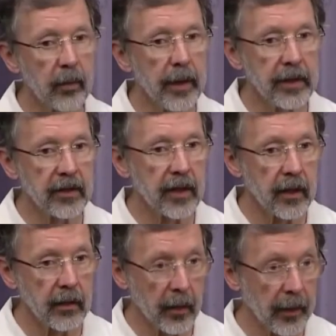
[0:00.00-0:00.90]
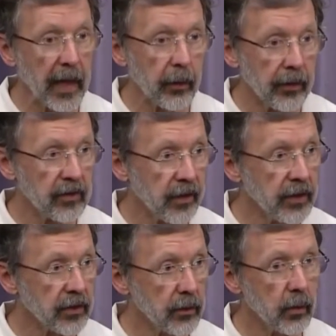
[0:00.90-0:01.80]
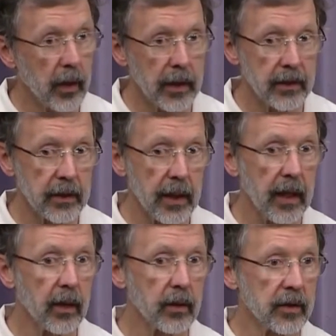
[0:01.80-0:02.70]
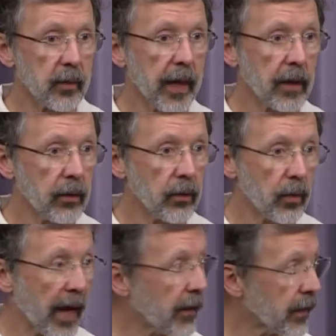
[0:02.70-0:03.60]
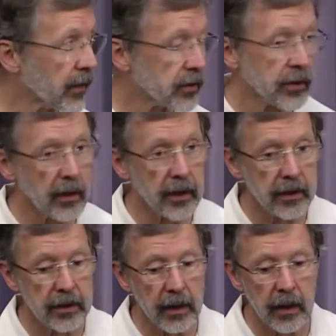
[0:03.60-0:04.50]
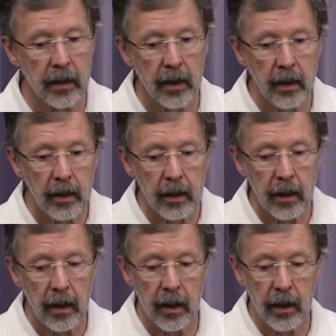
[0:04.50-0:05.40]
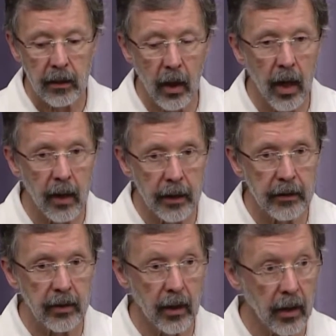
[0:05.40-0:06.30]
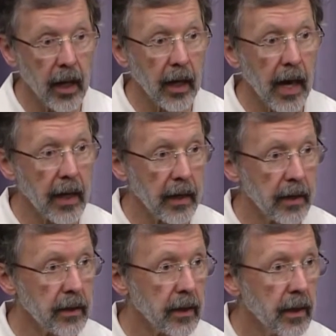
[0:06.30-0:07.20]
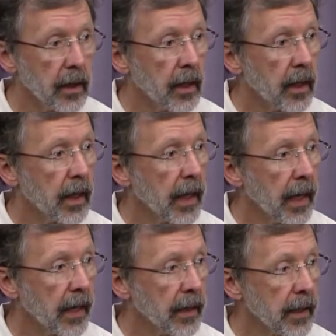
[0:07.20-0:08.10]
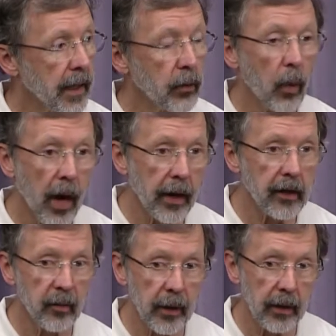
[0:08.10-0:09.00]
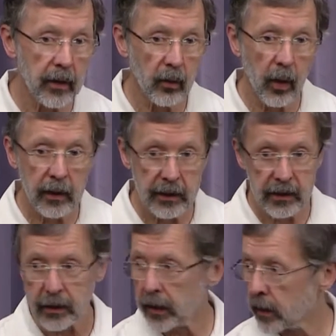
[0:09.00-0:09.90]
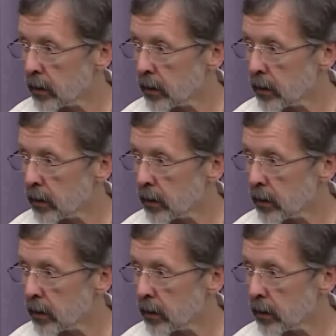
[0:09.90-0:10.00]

me, just coming out with this vision, was here was a man who ran this, this uh, uh, college on Long Island. And he wanted to be the new Walt Disney.